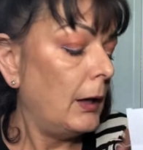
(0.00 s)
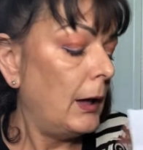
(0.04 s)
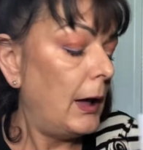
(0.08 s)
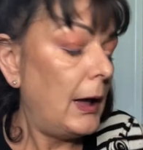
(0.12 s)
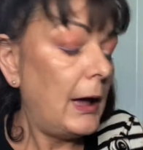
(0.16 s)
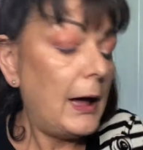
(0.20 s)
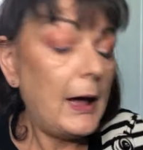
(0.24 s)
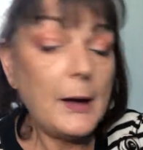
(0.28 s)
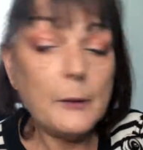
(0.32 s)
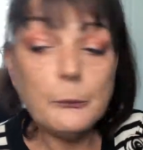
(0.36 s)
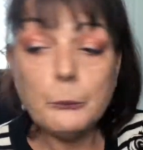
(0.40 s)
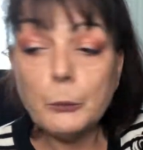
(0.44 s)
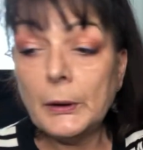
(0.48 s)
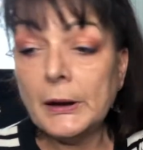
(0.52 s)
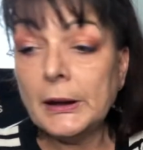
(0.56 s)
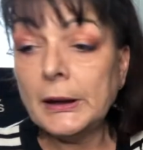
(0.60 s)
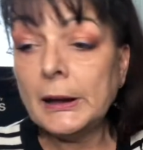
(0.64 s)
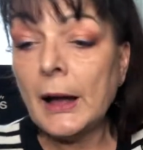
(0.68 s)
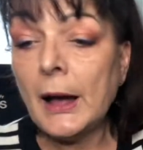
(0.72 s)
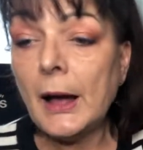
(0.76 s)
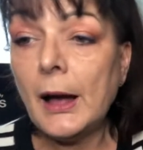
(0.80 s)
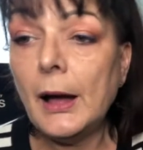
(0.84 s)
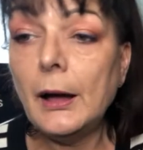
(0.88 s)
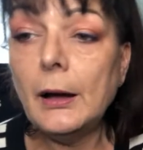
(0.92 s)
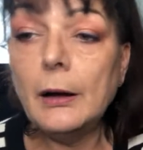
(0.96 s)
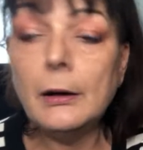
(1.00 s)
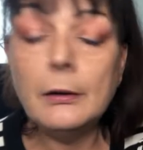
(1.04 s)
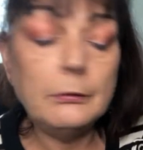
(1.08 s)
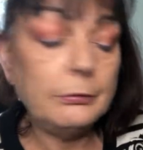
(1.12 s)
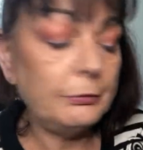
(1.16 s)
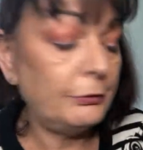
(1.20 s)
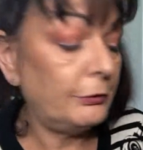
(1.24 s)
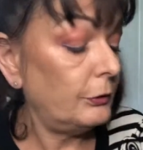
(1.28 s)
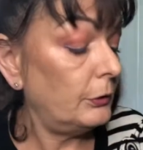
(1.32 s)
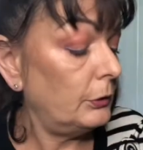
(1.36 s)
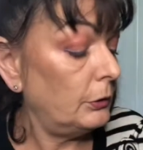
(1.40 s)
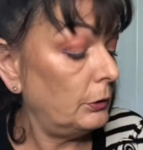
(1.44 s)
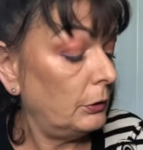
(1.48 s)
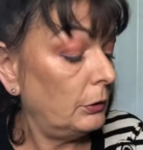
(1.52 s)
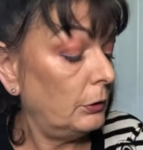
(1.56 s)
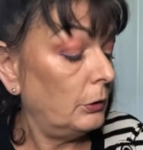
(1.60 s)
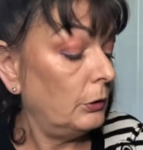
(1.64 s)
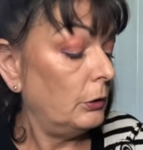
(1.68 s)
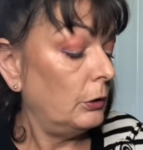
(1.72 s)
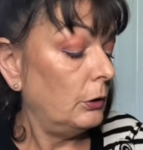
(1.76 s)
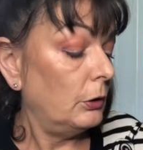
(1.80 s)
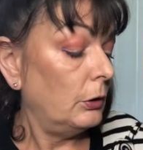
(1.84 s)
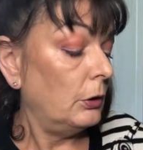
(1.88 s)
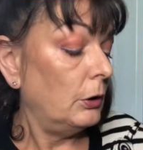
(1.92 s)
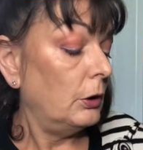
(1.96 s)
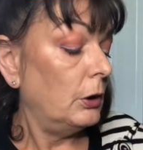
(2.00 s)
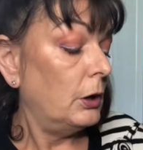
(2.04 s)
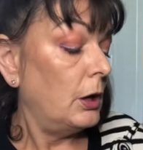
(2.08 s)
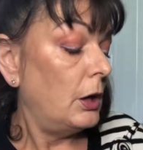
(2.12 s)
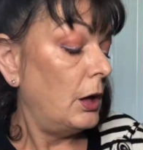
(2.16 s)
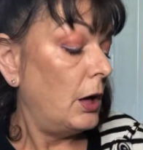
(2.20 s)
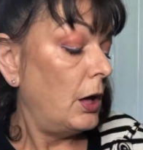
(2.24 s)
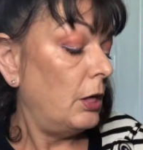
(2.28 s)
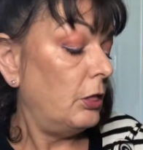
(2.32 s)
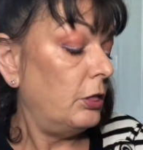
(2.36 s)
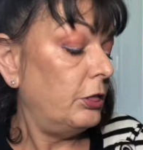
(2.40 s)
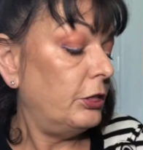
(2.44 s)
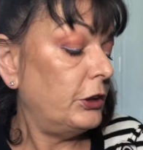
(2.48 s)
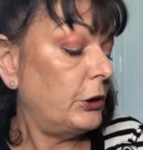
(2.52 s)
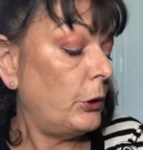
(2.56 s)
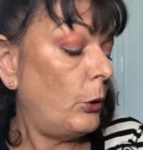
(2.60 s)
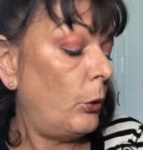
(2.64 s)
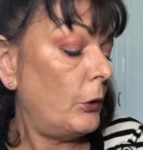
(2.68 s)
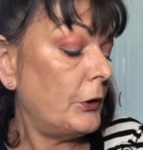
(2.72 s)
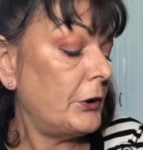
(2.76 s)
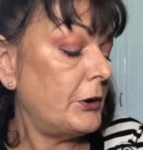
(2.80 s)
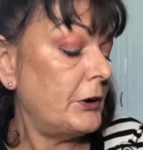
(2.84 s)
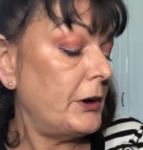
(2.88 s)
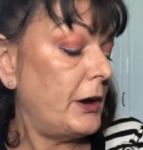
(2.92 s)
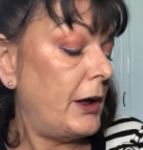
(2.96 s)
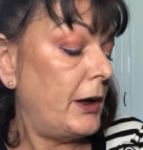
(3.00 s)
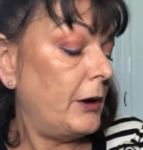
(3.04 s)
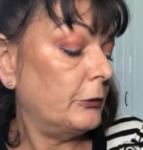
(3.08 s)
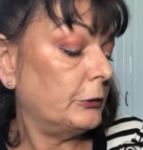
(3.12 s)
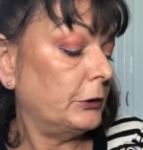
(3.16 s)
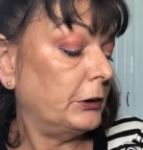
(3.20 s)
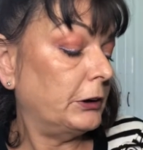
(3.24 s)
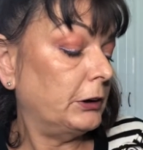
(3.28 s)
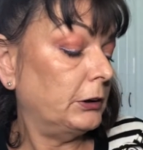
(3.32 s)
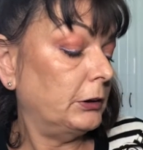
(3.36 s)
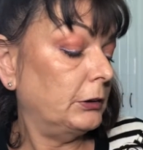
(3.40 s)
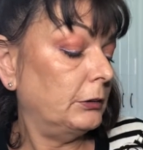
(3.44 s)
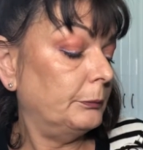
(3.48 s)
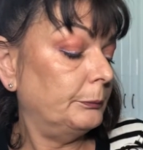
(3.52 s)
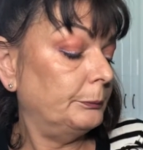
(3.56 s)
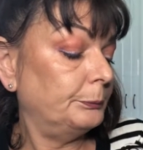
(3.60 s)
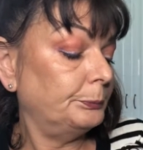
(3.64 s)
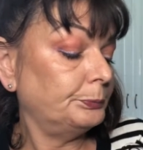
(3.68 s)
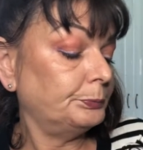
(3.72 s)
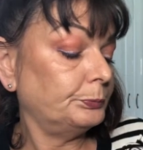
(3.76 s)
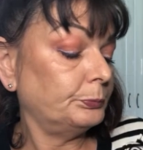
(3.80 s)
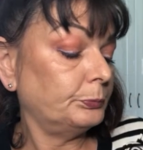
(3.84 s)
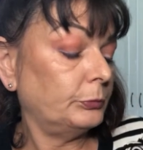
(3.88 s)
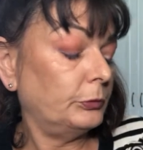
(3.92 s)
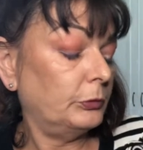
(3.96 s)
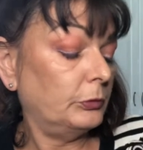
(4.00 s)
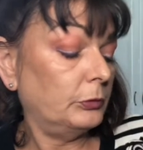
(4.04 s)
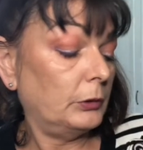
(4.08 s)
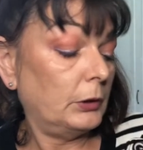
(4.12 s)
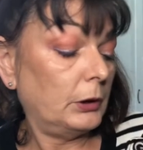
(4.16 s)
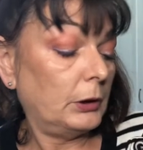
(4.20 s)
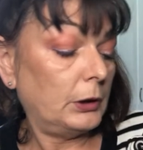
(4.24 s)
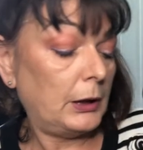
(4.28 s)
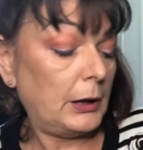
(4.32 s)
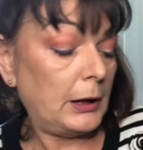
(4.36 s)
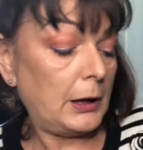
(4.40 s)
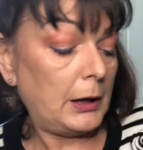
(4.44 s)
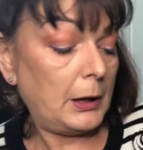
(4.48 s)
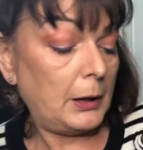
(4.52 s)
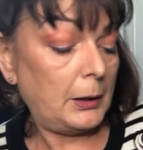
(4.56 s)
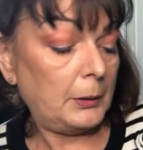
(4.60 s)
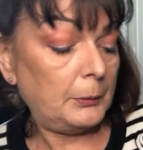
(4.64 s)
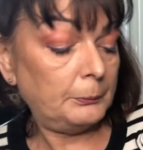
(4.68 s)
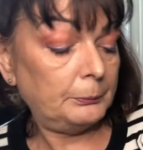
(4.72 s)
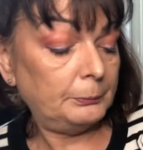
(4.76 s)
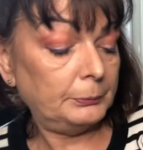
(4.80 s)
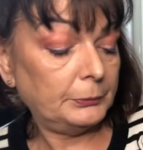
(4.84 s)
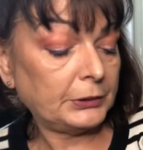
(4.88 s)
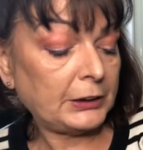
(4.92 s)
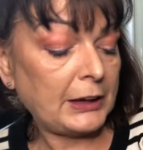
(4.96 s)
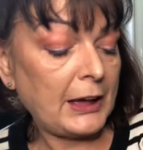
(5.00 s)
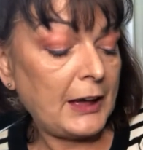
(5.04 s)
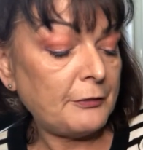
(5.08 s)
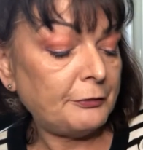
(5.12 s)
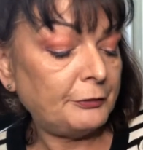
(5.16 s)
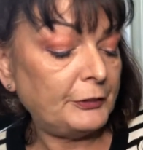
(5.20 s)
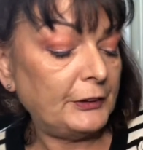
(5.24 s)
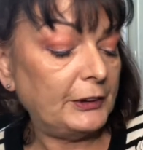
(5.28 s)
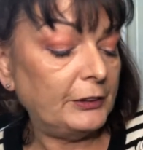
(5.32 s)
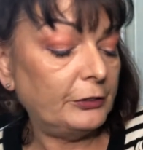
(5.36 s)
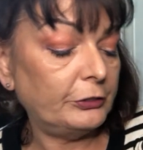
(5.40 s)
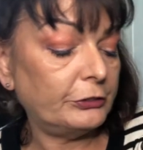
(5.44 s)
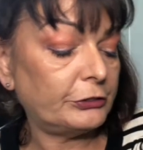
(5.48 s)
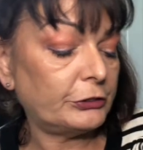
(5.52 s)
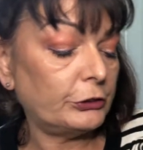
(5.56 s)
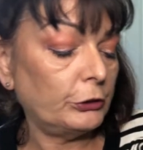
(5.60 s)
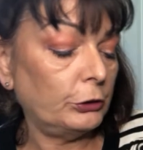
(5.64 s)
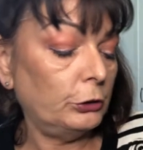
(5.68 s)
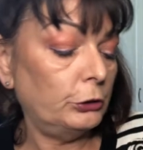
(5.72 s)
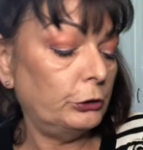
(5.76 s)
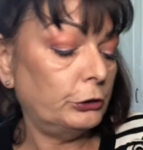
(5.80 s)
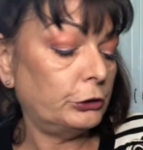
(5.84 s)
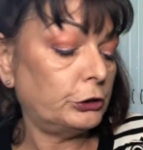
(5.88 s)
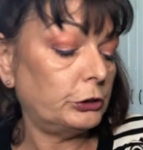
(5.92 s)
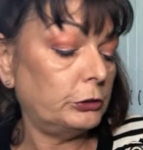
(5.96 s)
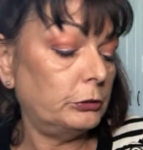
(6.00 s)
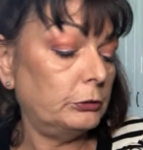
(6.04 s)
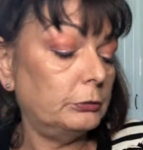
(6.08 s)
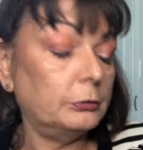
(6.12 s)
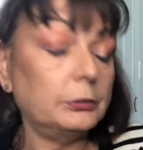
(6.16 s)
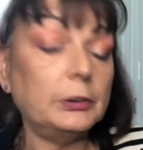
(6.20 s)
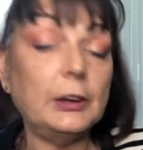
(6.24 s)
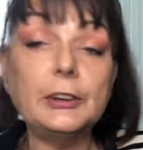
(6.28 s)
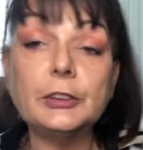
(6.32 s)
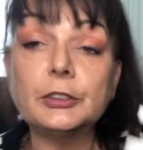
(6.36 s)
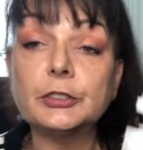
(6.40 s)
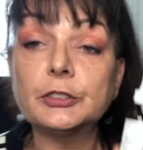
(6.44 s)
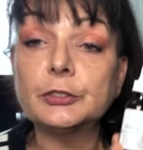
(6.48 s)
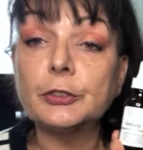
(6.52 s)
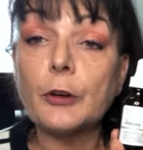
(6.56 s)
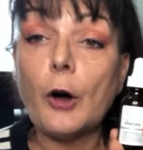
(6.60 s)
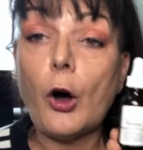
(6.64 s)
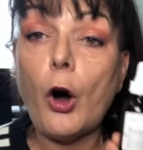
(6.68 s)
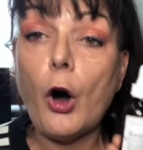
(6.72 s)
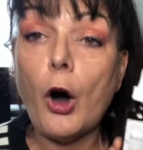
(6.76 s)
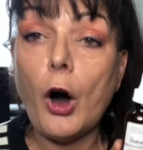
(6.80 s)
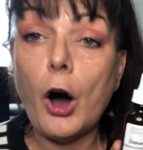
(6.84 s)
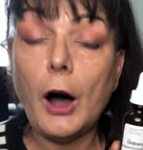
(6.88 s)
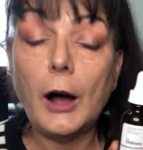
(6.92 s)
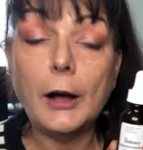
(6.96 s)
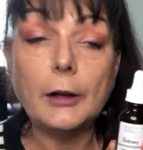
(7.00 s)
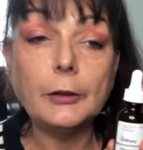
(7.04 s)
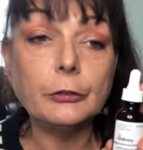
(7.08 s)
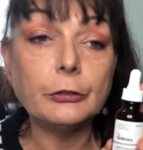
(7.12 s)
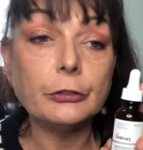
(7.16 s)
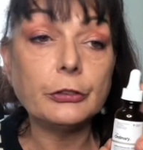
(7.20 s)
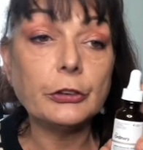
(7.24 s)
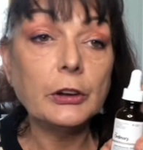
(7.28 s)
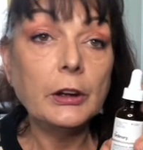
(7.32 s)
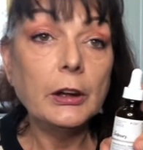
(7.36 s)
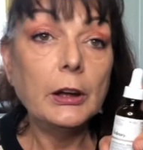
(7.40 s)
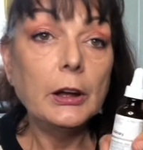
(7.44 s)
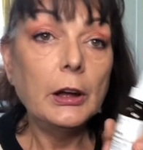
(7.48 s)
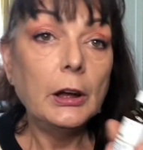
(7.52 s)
And we have The Ordinary caffeine solution. It's for eyes.